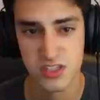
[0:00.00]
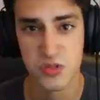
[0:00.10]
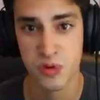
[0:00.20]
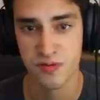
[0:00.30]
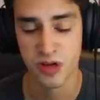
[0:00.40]
This
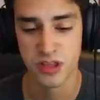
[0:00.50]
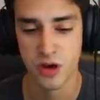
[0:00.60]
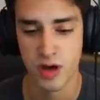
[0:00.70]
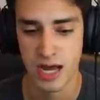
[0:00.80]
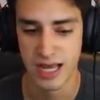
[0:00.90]
is pretty fun
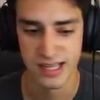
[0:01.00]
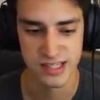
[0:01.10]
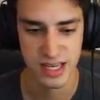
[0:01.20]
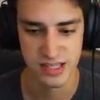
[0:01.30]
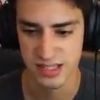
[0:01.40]
though.
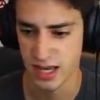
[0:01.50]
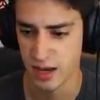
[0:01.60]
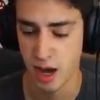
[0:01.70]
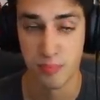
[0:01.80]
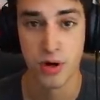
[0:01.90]
It's
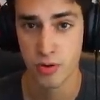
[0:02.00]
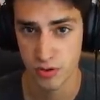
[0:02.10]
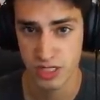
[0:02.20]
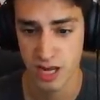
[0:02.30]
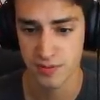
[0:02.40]
a
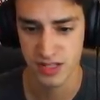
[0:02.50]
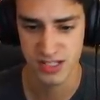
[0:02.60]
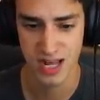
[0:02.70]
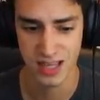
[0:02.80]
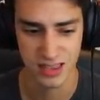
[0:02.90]
prototype.
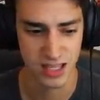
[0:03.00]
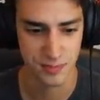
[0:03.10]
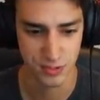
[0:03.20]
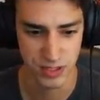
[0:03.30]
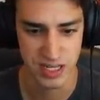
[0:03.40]
It's not like the
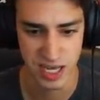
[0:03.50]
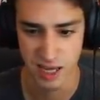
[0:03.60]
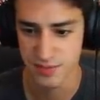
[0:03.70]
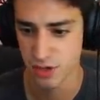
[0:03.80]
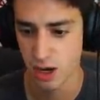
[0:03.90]
complete
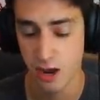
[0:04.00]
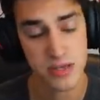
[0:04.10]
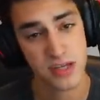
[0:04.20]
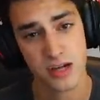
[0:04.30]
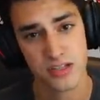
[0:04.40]
game. So
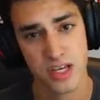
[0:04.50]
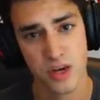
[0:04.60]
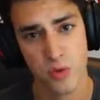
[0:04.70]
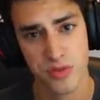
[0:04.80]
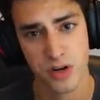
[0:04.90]
I'm excited to
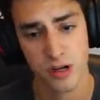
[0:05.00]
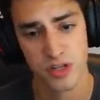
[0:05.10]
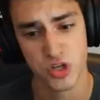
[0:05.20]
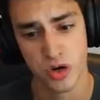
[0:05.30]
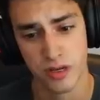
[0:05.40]
see what they're
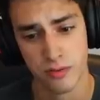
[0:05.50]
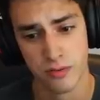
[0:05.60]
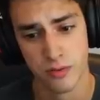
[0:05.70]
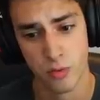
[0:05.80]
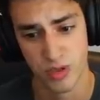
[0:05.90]
gonna be doing
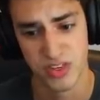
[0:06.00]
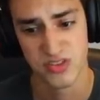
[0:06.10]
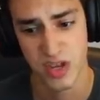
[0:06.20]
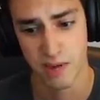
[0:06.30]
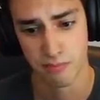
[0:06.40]
with
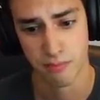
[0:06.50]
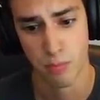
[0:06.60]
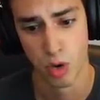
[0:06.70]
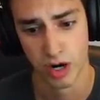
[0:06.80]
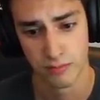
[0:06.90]
this game
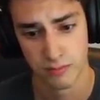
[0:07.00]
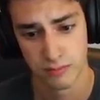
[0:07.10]
more.